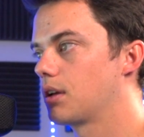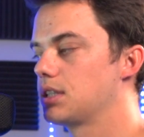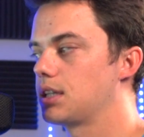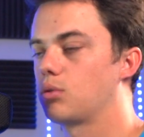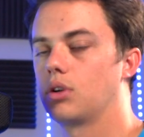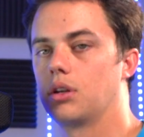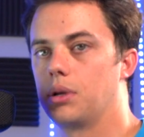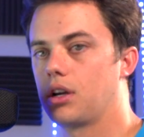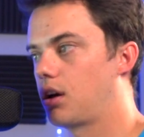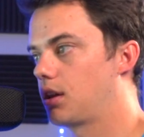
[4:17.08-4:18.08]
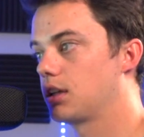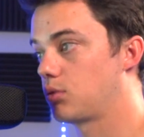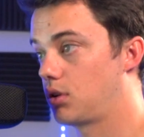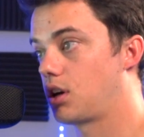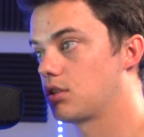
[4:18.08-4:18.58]
because that's what it'd be. That's
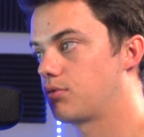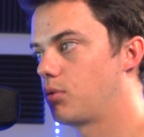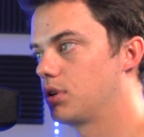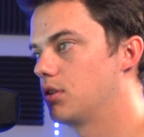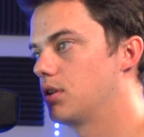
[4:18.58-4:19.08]
what it costs for one